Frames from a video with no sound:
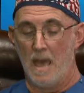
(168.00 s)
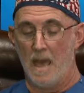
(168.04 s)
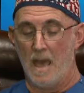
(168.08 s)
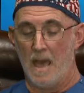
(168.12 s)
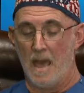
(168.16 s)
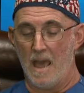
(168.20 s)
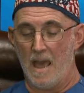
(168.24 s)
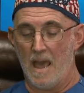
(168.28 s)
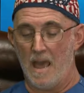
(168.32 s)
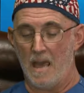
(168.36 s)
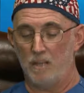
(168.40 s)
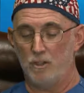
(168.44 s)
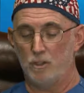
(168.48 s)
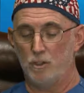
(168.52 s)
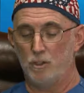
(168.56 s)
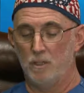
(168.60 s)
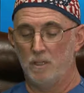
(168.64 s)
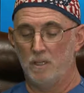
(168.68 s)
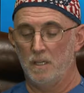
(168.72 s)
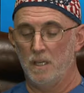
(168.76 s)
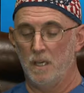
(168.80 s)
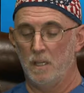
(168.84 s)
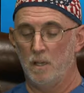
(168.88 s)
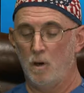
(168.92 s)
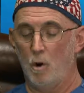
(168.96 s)
As you
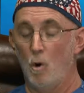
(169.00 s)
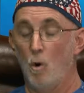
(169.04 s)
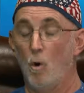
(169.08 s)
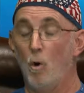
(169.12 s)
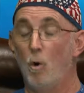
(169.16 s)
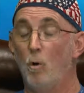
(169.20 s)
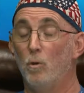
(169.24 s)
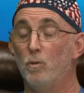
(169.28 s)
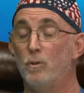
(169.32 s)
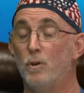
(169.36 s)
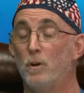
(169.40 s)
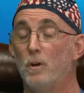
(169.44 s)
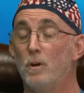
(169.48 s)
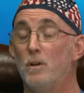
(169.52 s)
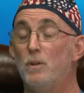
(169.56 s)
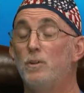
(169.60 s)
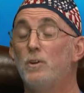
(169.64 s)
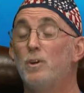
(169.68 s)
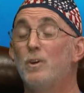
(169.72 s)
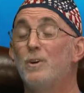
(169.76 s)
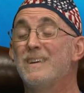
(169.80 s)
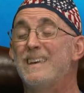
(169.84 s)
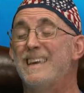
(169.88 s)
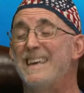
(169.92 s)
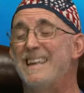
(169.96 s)
get older,
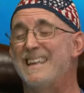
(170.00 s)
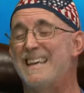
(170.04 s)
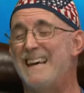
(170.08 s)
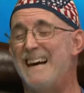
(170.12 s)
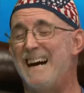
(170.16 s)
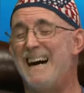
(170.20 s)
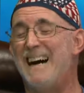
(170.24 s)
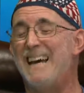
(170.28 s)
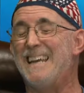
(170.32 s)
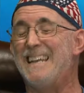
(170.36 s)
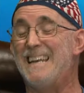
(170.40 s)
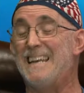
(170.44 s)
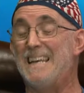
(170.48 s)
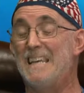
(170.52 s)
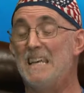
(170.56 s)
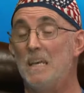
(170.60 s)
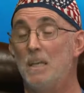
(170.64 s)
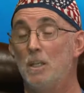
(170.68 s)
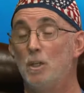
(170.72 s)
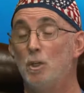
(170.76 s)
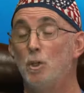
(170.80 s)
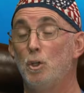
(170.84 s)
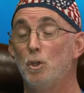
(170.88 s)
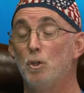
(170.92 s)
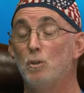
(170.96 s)
you can kind of
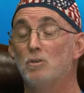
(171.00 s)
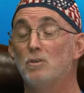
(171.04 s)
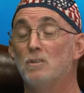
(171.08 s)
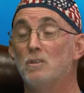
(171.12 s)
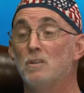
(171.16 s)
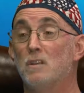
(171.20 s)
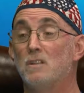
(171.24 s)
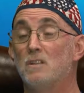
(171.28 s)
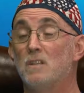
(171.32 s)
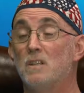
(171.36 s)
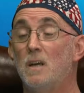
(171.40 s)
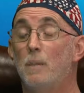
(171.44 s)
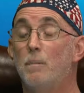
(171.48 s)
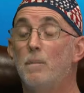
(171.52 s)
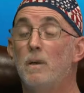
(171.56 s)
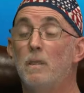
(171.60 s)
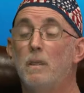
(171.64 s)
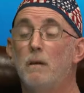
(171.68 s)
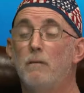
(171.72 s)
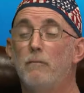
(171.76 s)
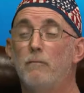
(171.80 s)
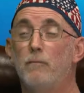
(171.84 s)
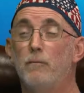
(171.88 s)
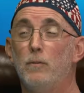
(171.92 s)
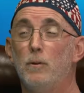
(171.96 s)
get used to some of
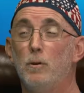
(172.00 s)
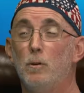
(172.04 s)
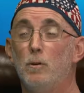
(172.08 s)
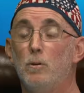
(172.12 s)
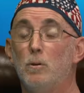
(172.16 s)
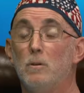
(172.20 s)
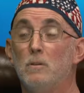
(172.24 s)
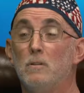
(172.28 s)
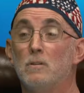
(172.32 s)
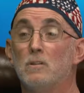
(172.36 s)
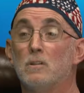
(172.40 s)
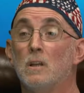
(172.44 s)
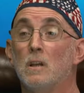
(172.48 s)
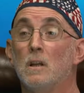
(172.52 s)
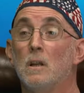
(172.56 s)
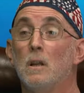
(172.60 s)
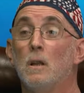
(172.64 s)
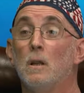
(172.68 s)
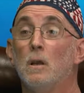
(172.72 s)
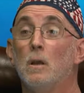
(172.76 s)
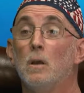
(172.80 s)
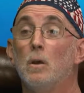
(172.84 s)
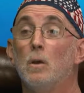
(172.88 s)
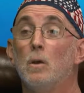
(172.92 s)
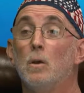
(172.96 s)
the foods
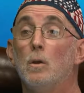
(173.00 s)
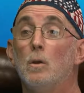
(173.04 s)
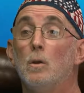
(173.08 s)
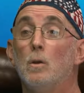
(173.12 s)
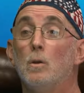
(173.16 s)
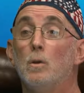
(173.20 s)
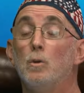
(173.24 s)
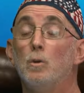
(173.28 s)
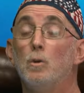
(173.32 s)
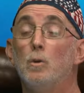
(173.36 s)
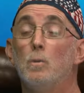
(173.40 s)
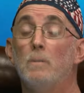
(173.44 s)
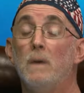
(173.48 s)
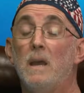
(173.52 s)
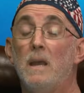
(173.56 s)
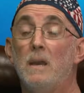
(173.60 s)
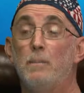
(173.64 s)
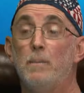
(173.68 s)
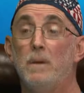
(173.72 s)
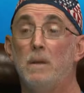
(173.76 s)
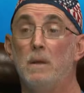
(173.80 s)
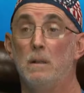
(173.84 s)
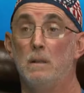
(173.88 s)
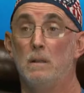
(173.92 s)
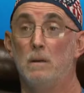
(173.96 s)
you may
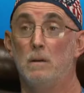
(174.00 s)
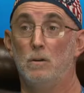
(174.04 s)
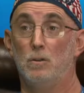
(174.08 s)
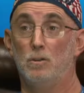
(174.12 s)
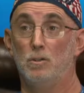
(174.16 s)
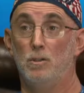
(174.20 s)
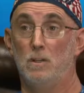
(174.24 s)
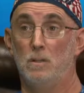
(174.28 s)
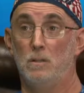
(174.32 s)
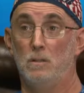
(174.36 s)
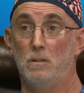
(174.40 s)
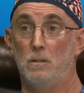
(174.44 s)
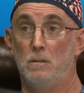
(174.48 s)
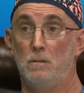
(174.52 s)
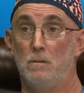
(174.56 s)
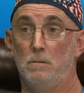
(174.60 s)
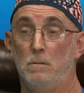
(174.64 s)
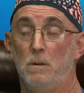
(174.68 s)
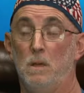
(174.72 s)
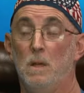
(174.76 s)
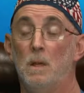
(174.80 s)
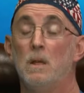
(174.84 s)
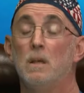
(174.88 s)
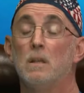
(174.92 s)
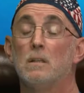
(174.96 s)
be allergic
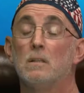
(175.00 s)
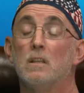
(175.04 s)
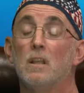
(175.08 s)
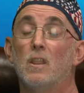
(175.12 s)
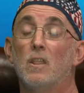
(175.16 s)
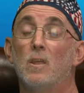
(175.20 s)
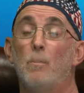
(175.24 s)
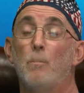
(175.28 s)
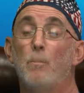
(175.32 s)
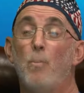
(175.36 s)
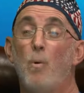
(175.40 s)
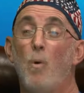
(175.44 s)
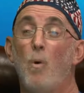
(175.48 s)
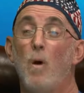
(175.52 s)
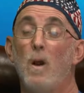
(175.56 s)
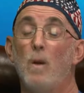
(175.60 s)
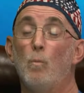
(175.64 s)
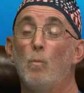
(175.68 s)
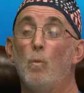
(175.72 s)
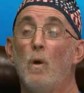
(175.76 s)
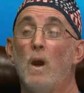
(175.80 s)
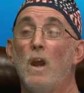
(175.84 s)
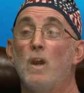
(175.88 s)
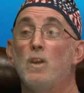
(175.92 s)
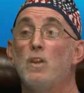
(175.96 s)
to the point
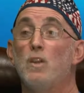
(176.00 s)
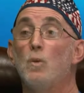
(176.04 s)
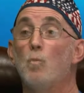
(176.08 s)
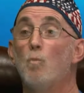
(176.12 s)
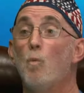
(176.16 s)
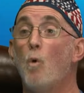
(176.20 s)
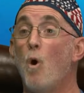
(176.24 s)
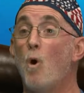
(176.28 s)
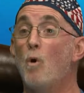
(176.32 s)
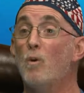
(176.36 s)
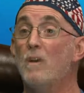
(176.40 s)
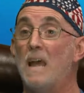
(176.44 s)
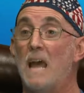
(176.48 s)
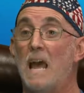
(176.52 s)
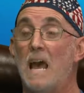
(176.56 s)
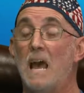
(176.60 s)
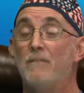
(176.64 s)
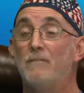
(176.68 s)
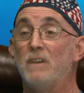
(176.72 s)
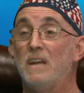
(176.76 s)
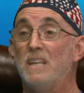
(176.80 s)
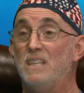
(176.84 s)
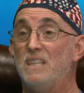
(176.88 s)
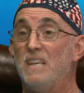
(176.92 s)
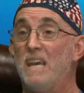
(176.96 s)
where you won't
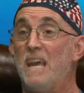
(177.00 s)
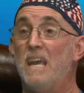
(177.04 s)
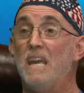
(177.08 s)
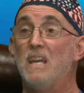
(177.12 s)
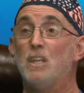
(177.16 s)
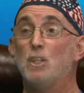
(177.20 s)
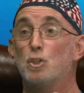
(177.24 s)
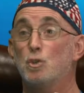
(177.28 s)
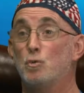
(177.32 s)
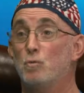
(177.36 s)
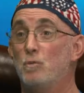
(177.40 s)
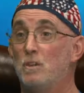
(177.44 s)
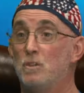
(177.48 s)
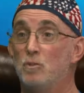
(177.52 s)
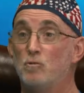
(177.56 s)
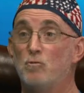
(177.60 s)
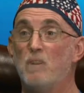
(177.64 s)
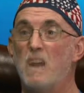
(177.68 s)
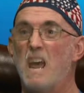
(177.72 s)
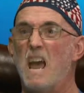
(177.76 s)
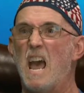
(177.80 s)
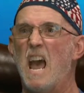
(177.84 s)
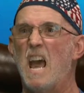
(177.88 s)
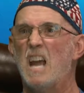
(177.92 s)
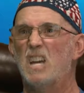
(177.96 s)
have a dangerous
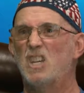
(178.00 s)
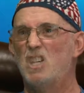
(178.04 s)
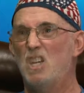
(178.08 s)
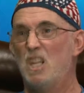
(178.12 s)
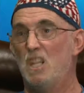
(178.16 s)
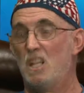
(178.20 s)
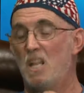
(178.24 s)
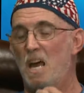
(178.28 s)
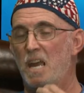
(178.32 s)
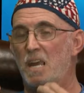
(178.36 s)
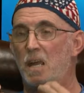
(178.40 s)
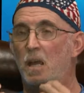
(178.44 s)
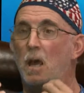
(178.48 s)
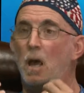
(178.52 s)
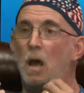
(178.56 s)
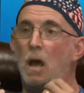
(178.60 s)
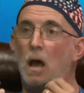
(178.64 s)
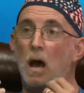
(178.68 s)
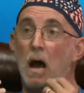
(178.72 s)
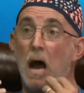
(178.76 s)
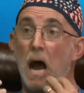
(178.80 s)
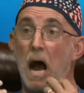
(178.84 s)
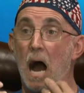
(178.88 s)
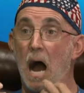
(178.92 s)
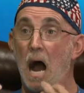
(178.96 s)
reaction like
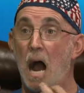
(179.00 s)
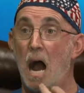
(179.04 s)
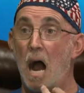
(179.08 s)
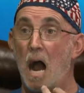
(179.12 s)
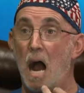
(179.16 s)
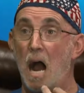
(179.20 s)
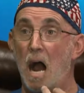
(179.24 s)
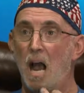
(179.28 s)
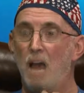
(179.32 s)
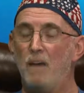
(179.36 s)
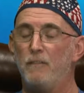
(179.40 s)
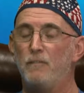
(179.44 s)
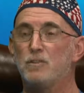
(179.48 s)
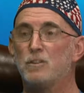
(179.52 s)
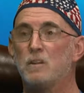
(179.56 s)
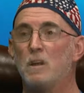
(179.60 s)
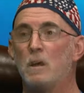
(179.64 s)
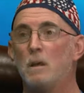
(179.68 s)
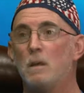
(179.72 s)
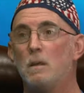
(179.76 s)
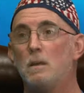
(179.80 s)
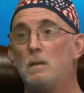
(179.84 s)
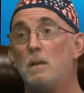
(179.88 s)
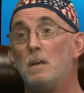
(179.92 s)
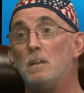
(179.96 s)
hives,
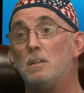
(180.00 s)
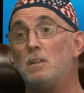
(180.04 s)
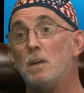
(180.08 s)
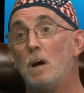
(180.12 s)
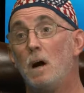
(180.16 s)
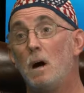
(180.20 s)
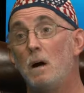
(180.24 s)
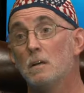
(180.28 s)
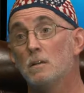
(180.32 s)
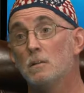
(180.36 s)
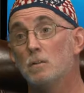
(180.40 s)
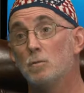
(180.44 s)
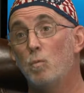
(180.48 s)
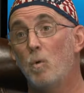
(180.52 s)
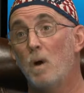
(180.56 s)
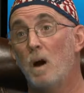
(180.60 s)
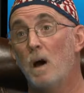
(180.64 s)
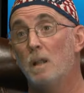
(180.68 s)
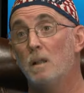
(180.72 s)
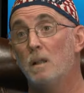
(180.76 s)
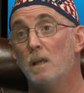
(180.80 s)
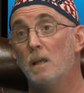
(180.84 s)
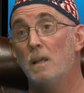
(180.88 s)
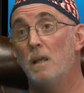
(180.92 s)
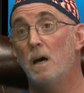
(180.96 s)
your tongue
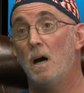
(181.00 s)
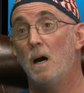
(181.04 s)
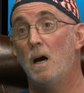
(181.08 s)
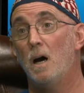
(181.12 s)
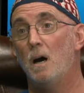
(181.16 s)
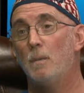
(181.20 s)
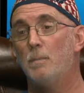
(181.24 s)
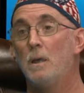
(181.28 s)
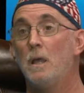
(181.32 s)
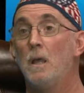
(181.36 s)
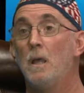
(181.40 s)
swelling up,